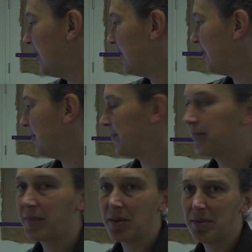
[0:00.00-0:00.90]

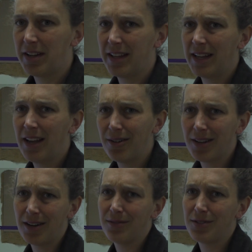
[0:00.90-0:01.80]
But I like how
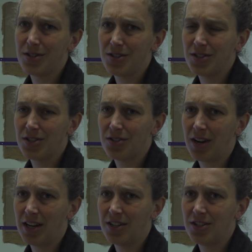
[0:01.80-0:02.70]
kind of just
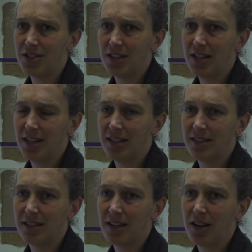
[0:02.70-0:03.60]
strange it
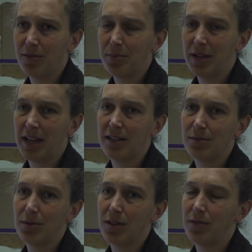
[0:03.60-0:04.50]
is. It kind of plays
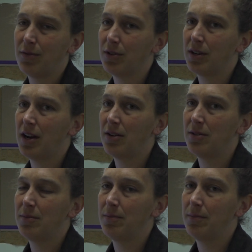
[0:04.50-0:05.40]
with the
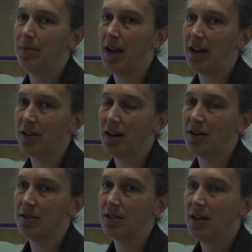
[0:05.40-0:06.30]
foreground
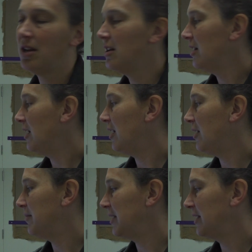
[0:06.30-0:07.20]
background.
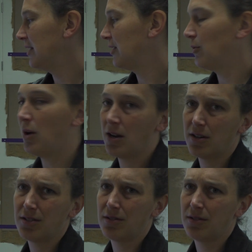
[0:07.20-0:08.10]
In that the
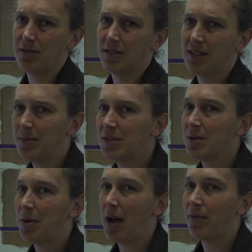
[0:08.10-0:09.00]
water sort of seems
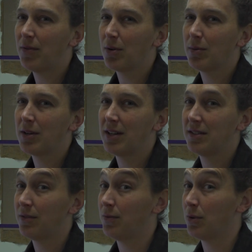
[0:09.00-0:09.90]
to pop forward
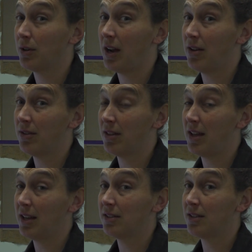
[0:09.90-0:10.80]
as the foreground
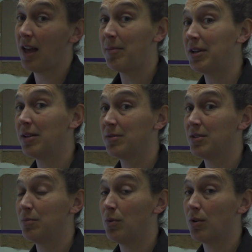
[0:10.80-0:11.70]
thing, so that becomes
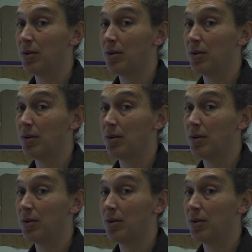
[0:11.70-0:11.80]
more